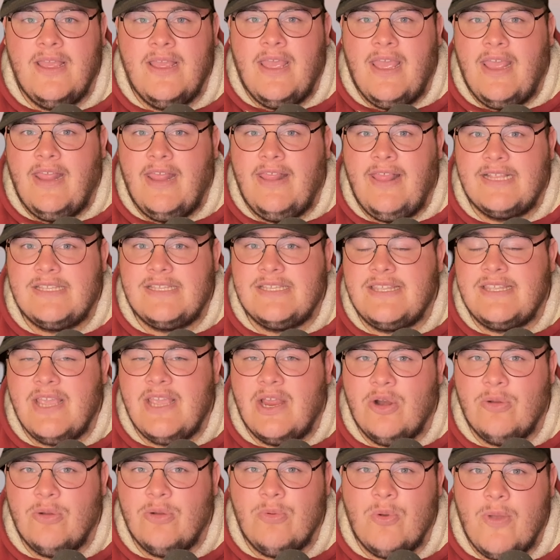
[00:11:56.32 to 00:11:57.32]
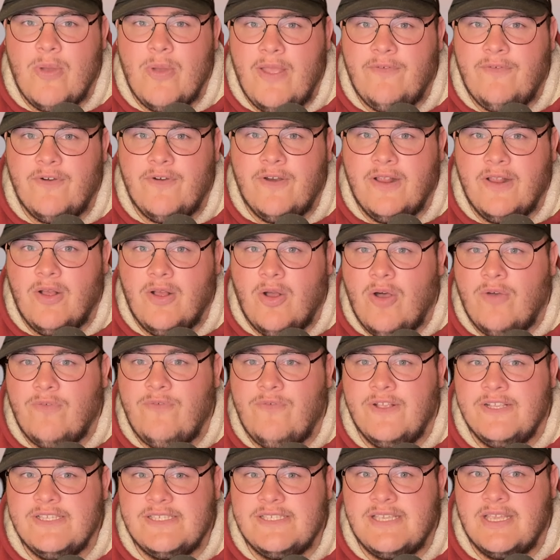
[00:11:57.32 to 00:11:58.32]
And that's a terrible way for an
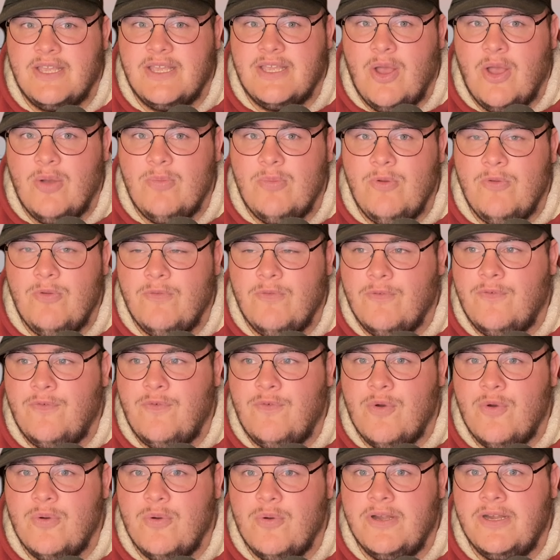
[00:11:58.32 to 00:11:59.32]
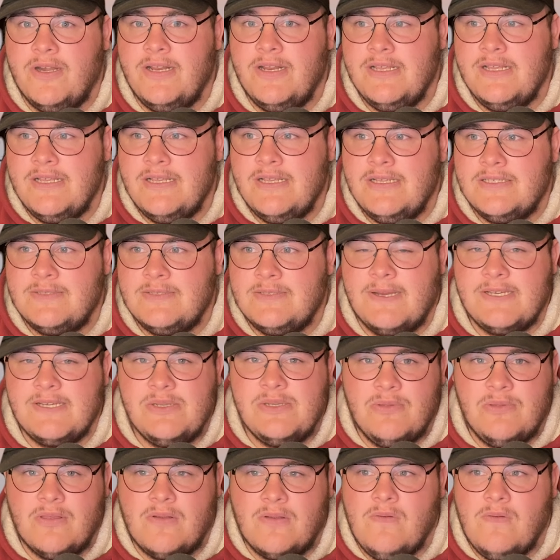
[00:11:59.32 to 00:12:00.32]
offense to go moving forward, especially with a